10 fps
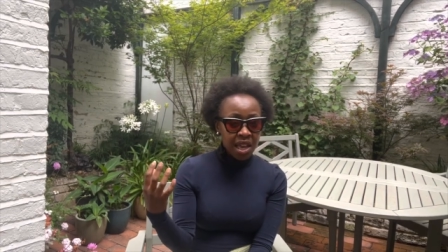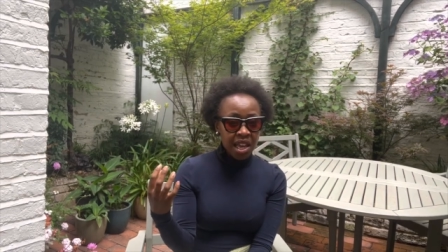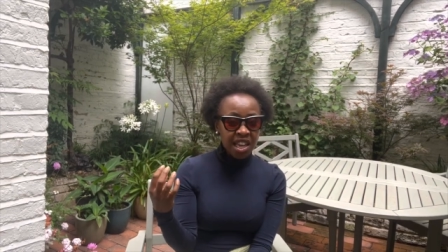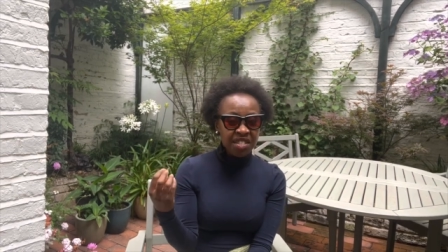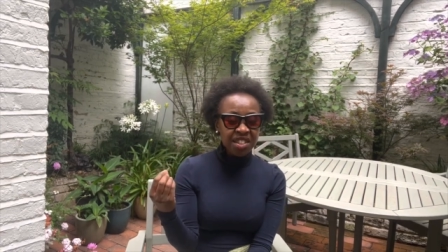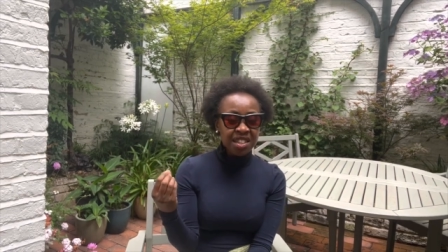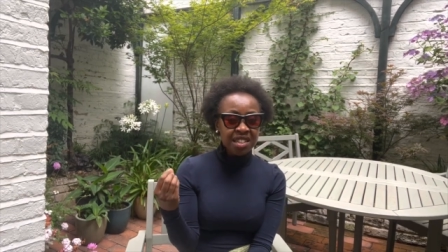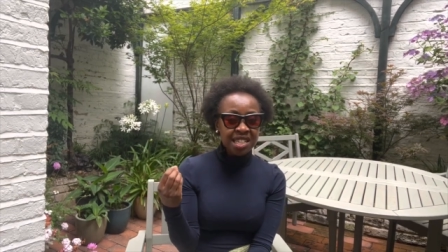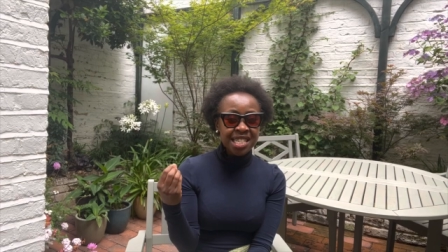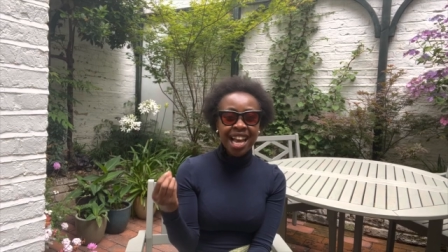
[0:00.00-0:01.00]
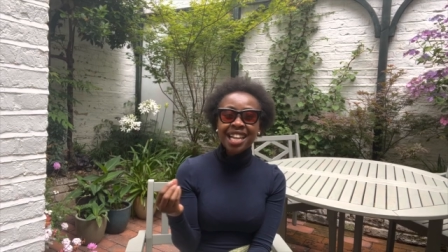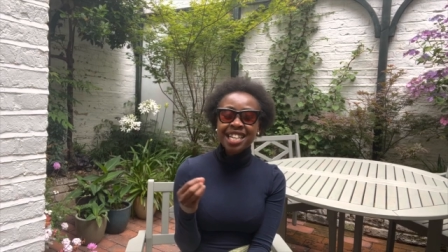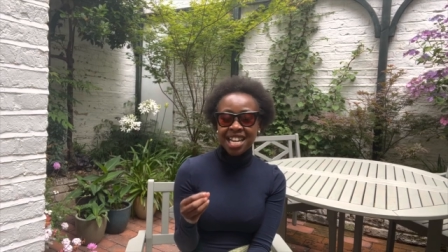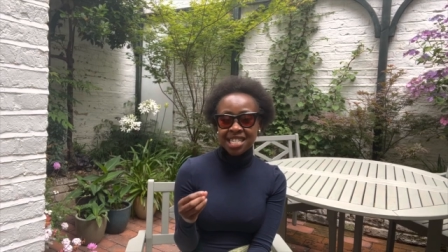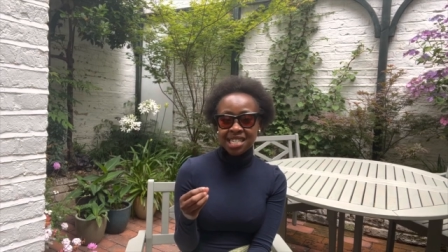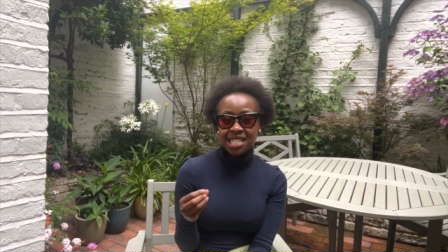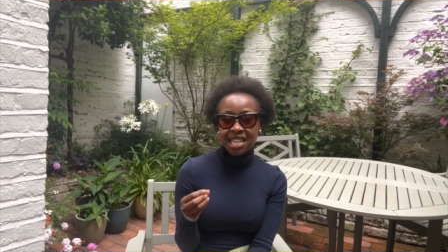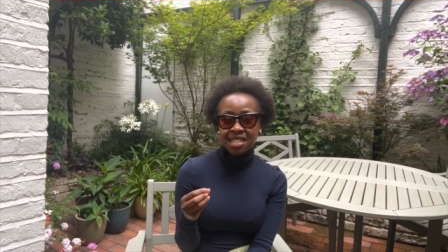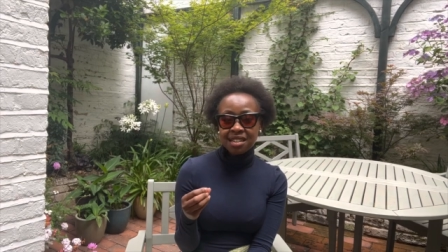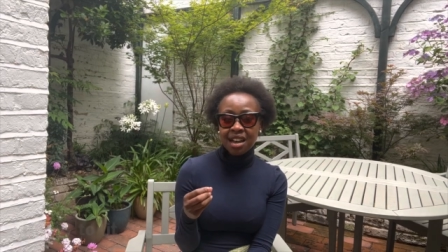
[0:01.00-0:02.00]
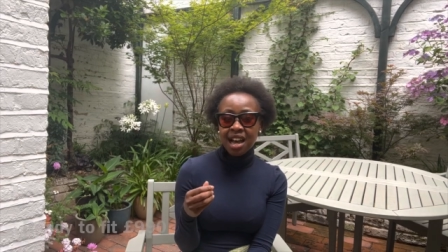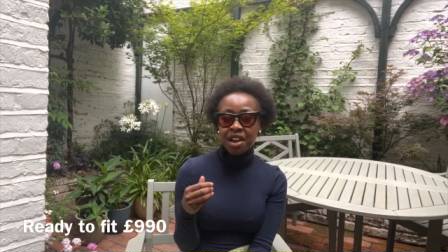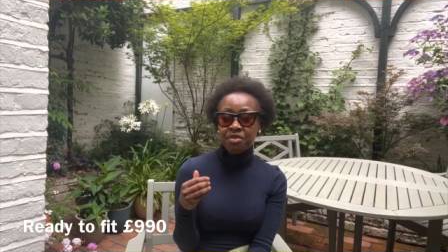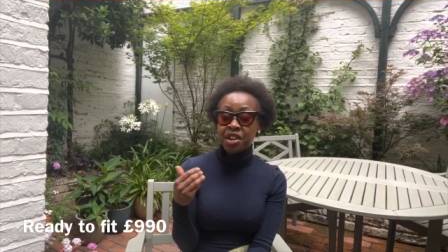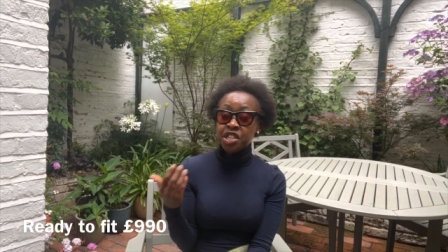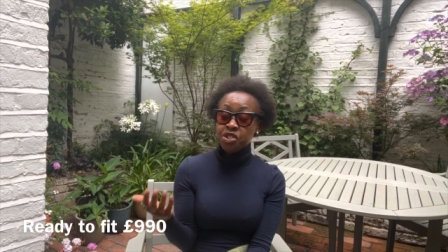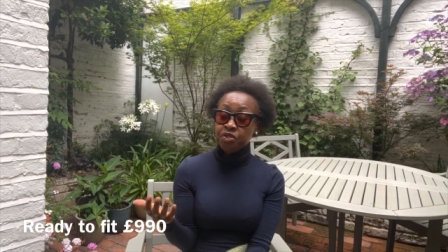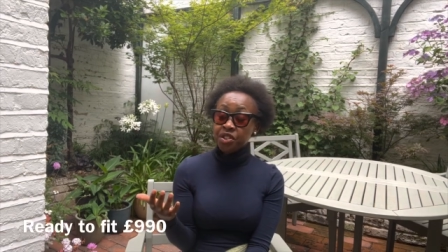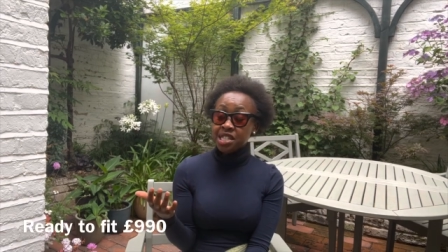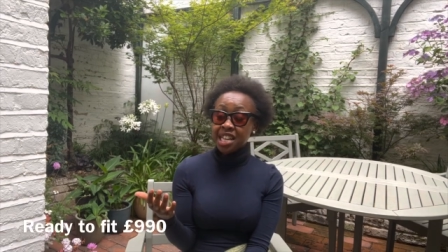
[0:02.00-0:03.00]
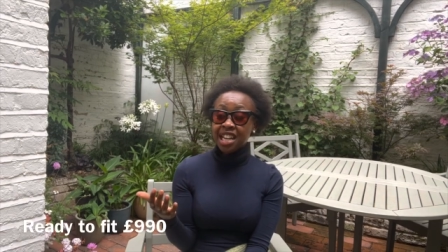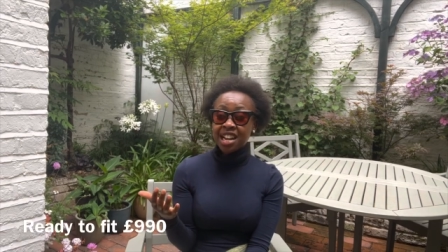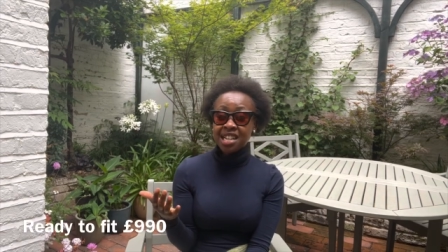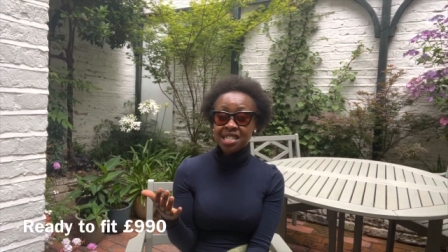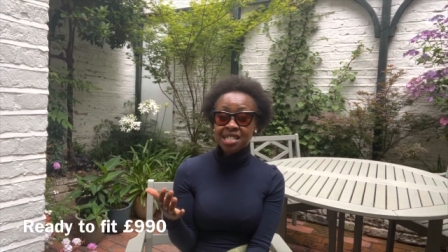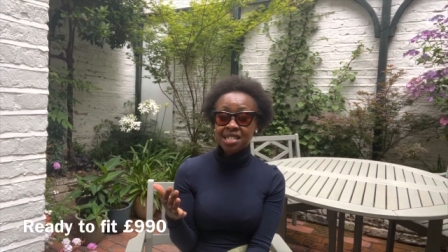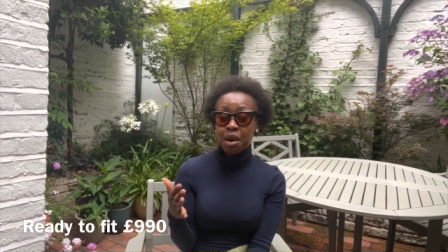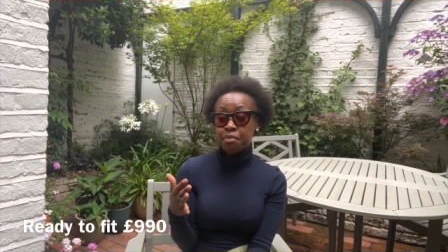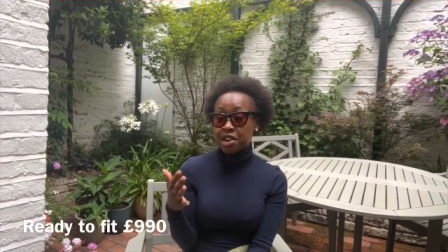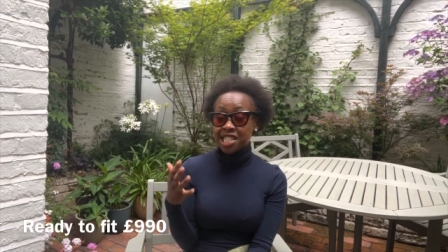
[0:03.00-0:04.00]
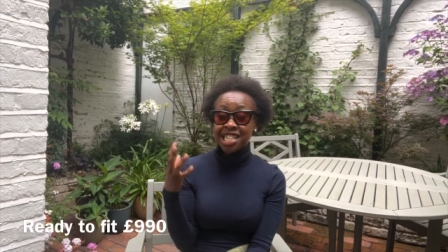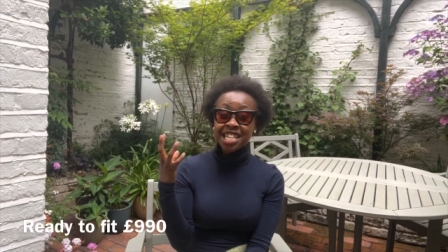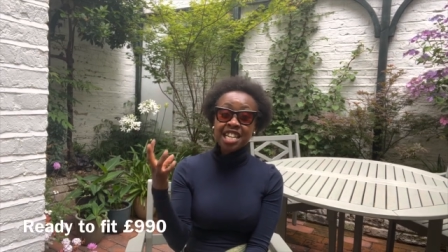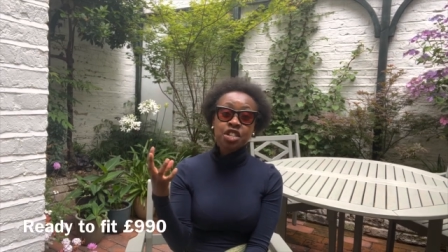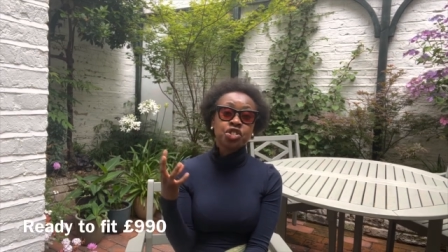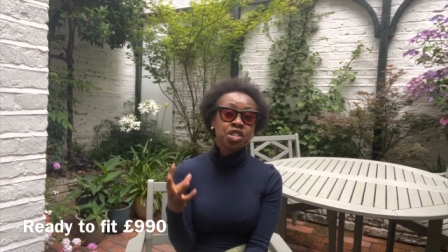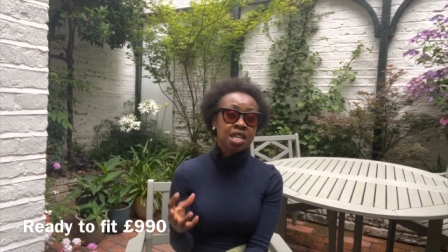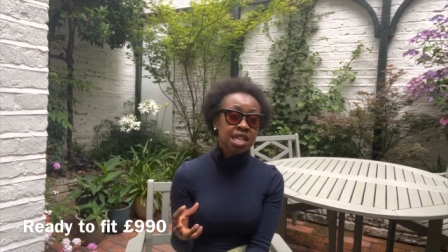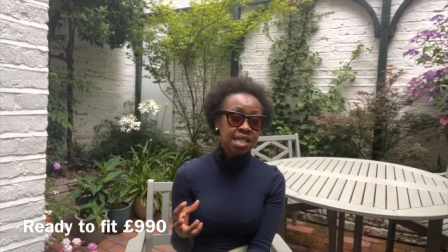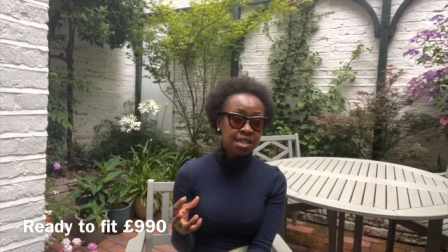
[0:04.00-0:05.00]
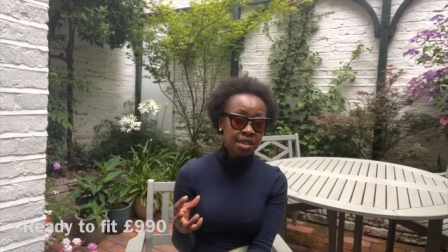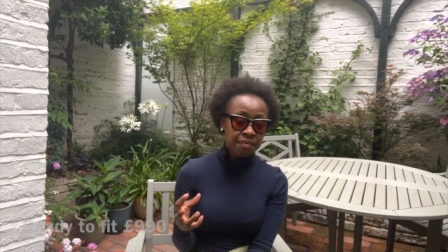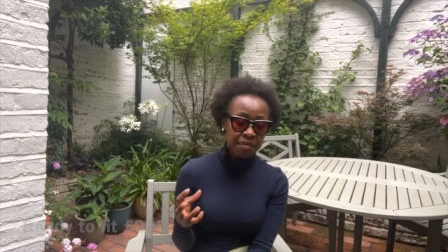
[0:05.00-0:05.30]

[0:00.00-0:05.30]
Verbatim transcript: In the Italian acetate, uh, ready to fit sunglasses are priced at 990,